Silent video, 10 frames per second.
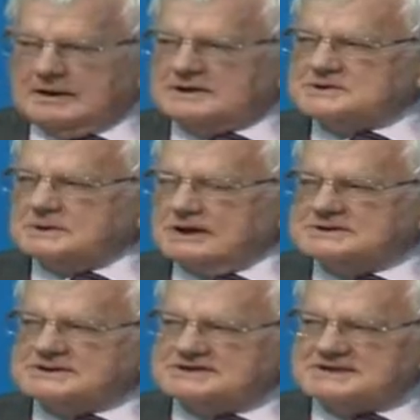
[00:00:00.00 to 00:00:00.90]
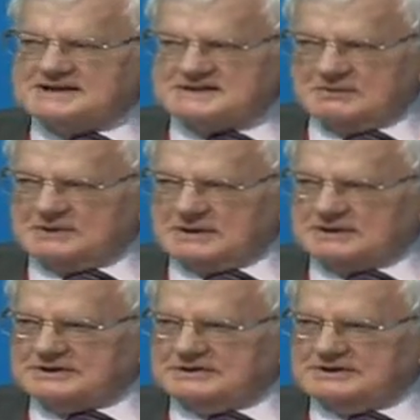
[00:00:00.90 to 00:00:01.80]
To a large extent, I would
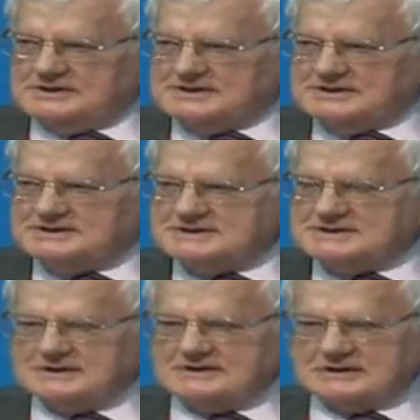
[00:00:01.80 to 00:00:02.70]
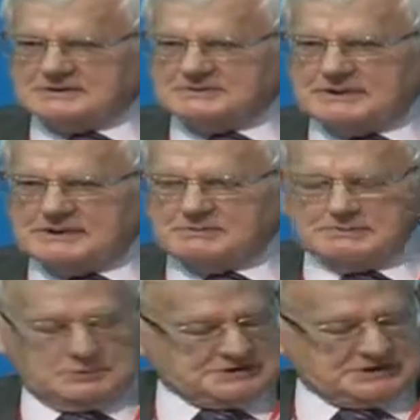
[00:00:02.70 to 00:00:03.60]
argue, this is going to be
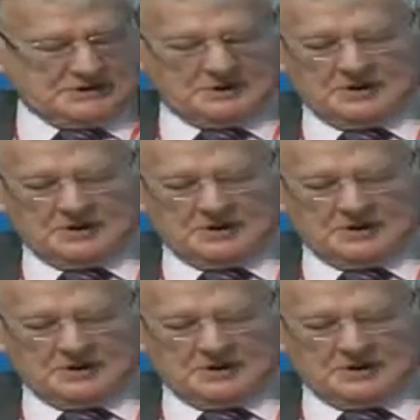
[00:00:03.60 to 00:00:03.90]
pushing on an